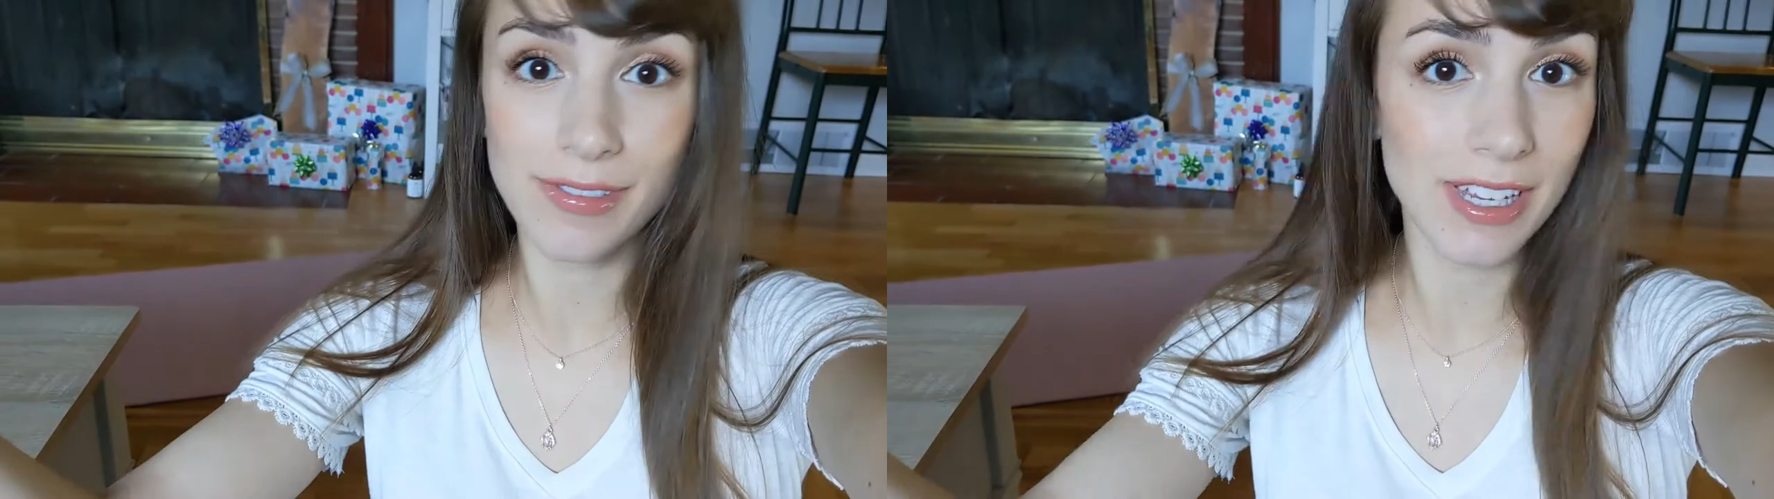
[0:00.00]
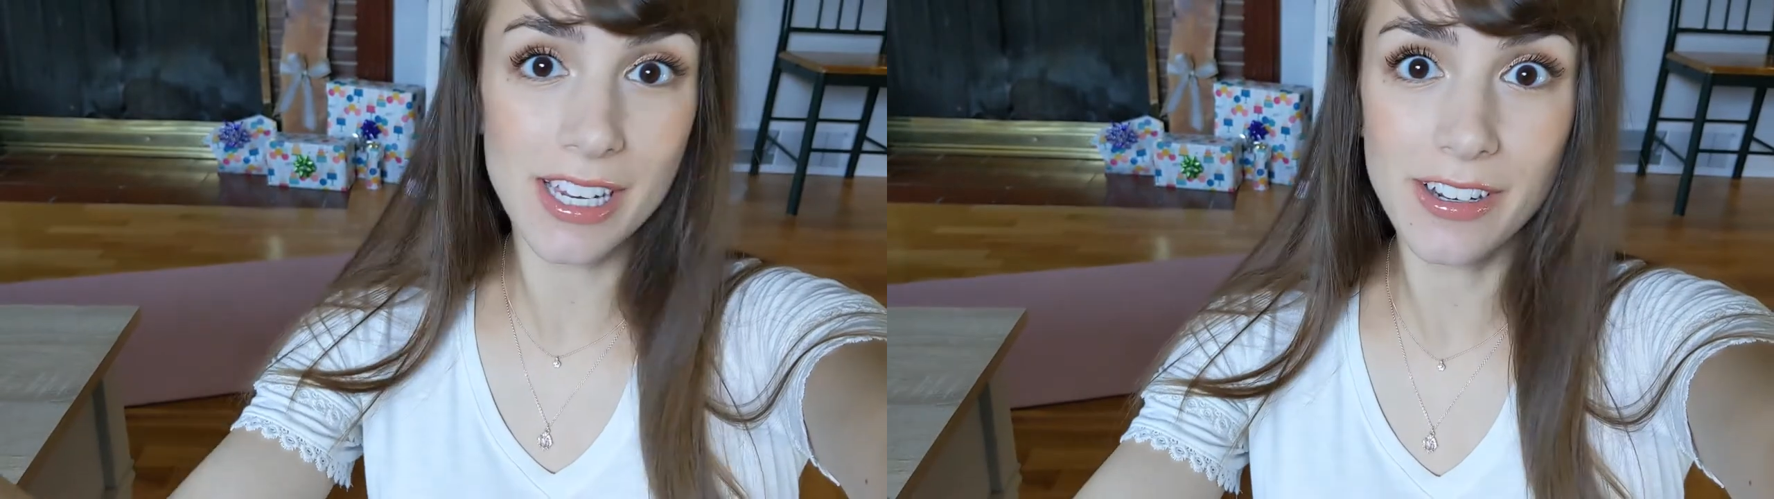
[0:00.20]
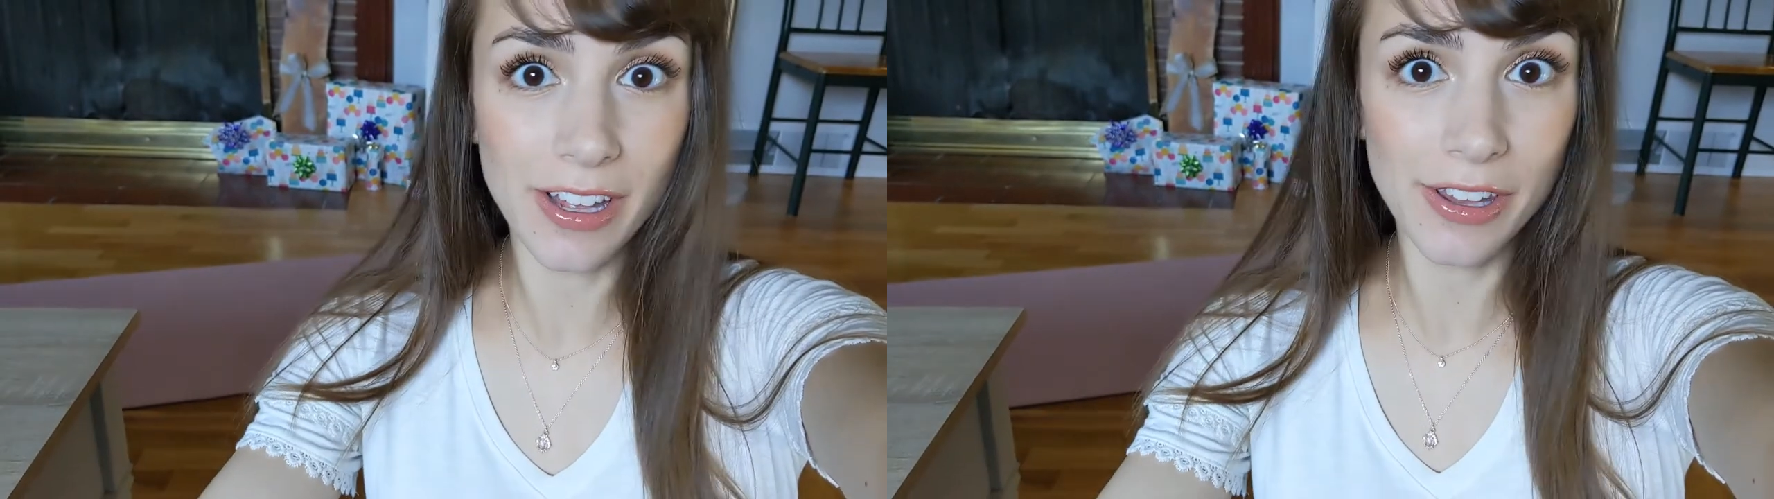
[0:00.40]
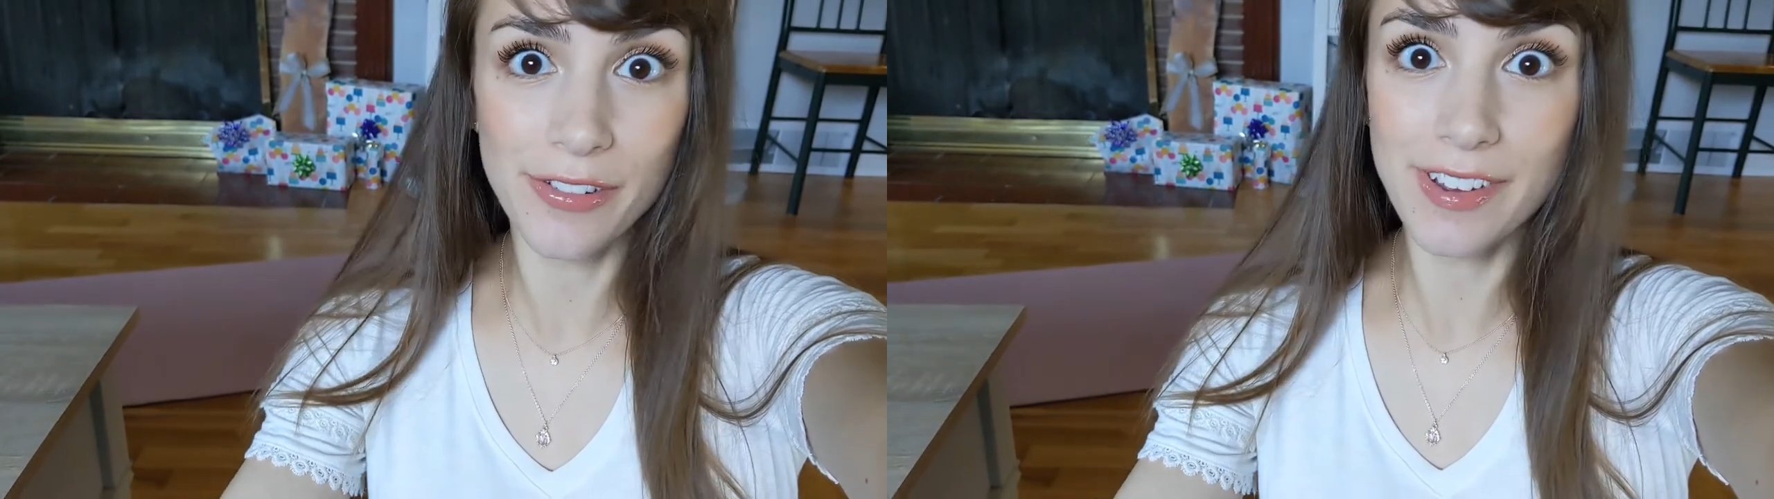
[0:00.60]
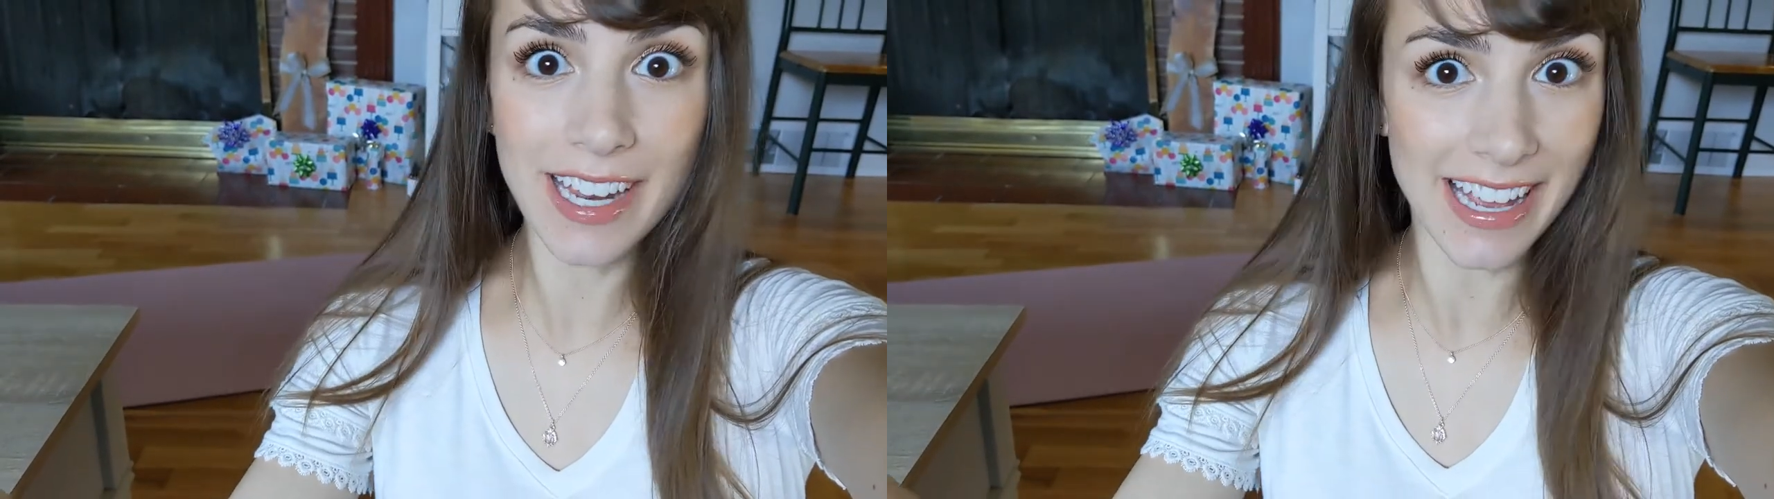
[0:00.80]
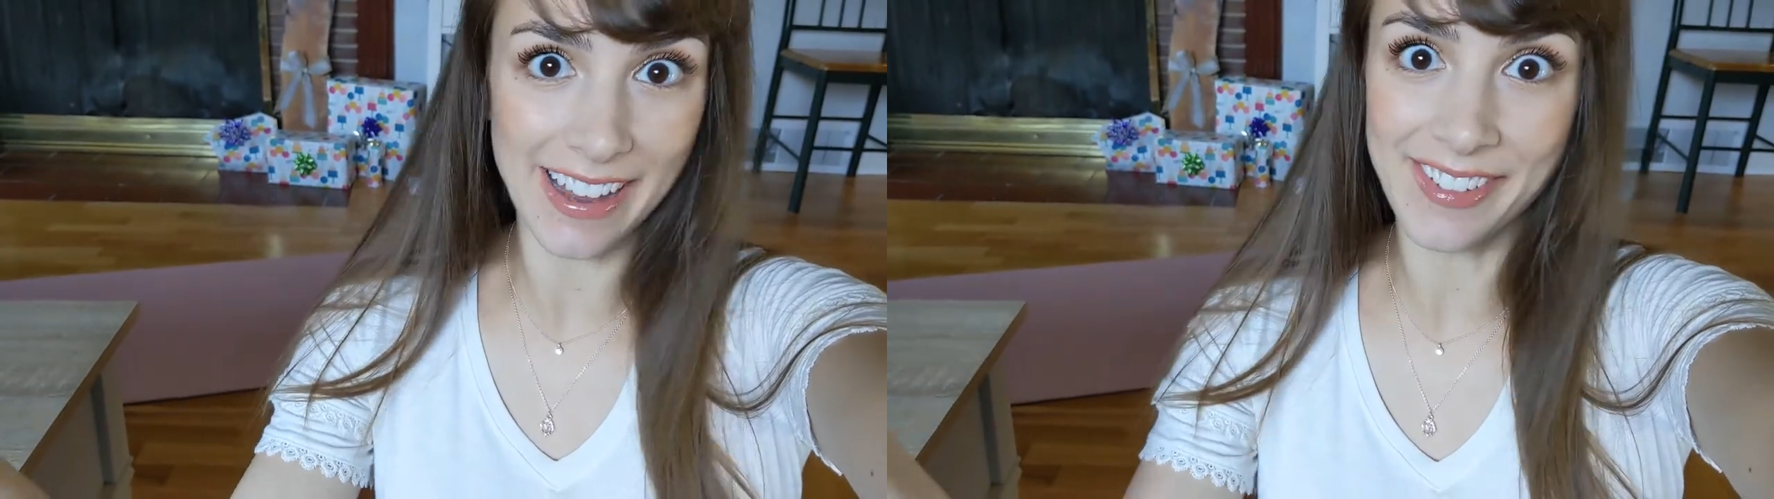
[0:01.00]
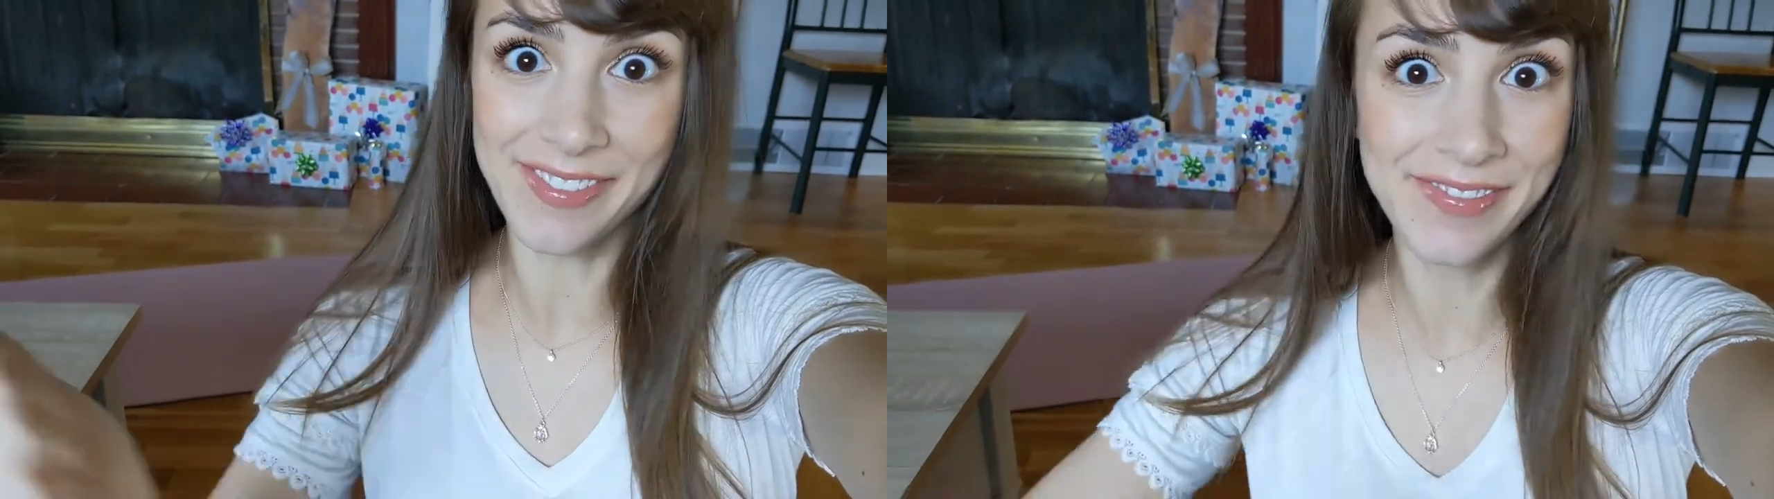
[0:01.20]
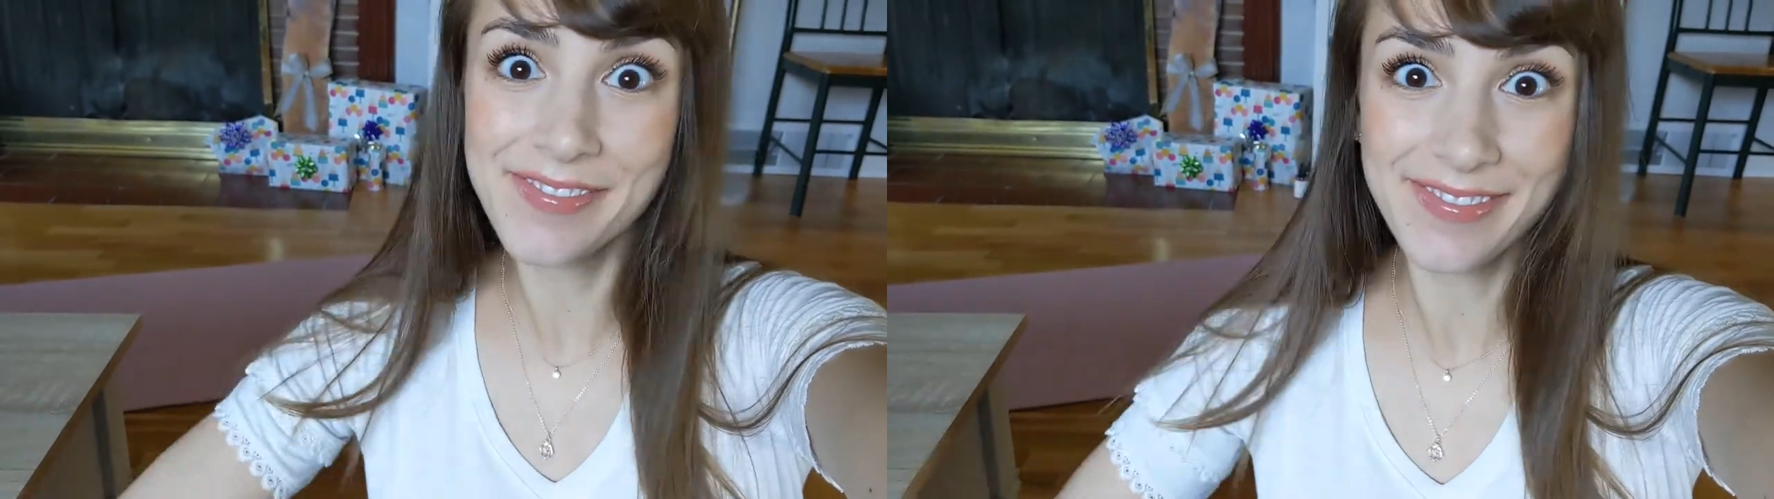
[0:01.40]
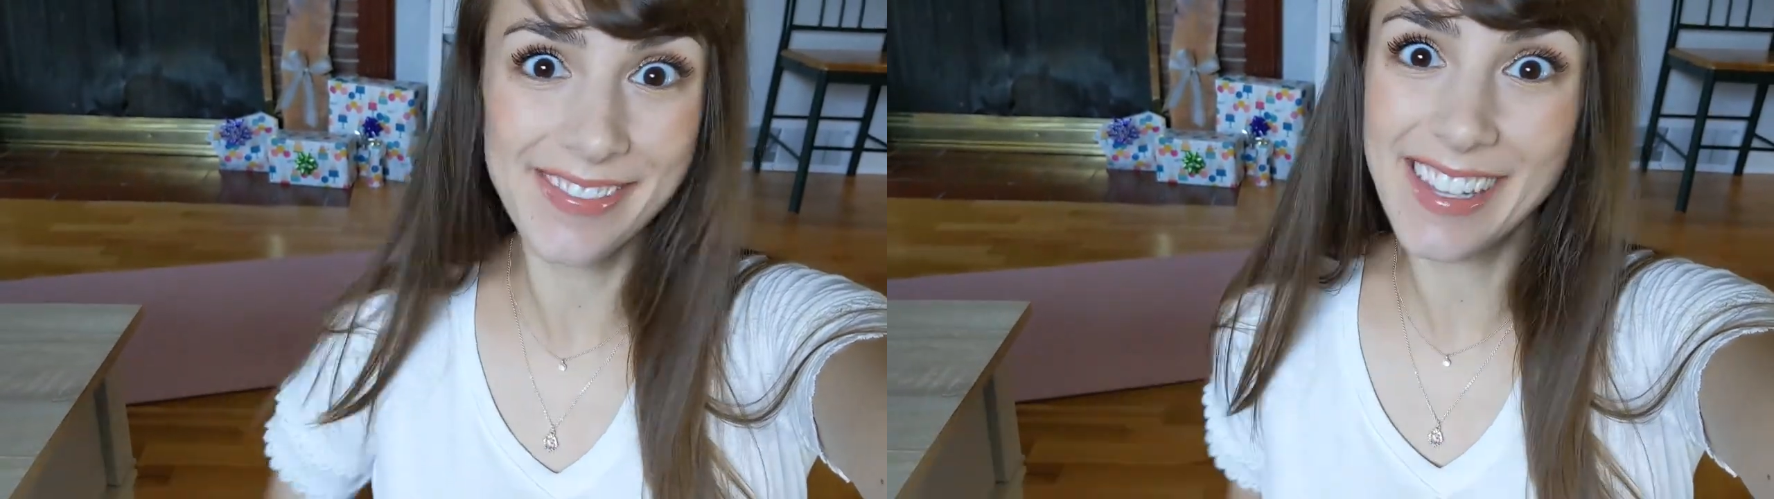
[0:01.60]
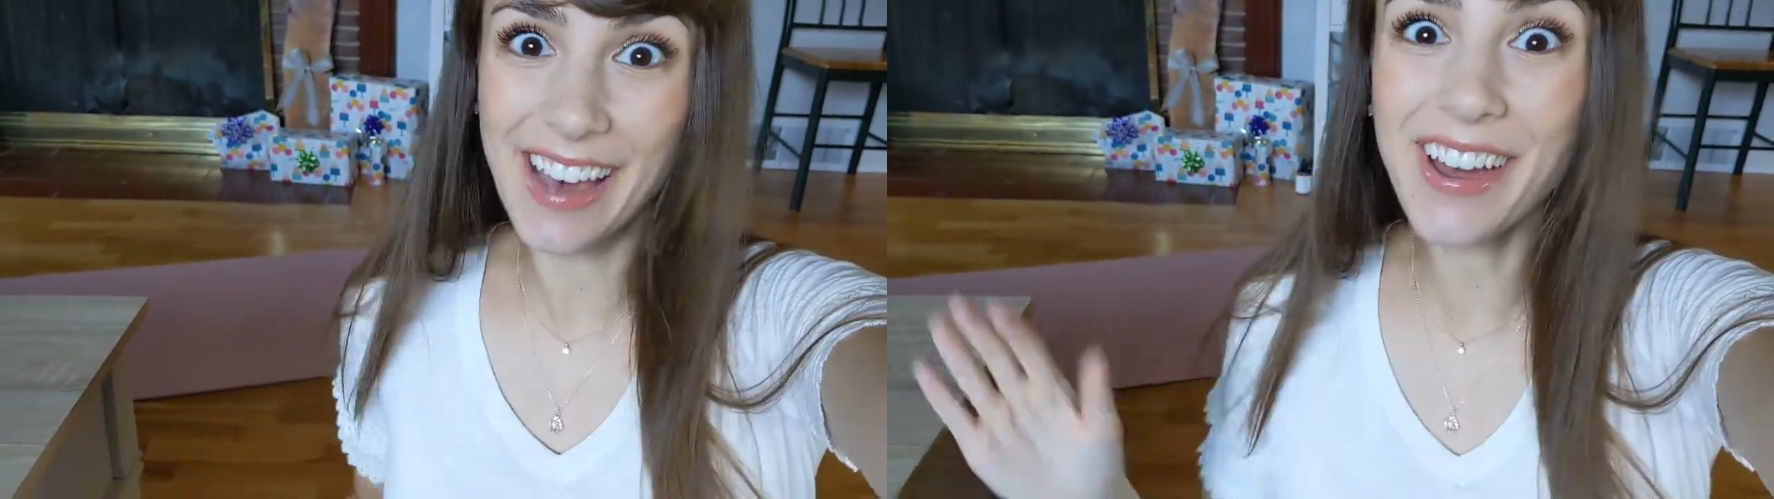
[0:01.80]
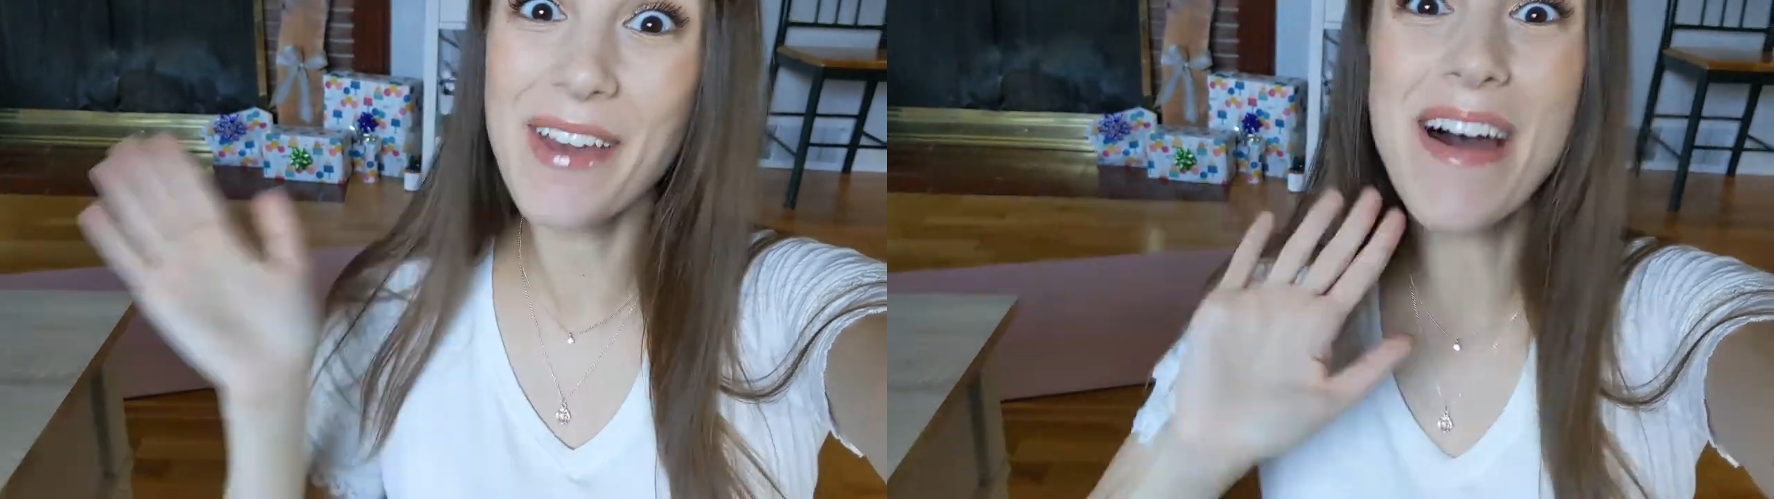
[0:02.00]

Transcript: in another video. Okay,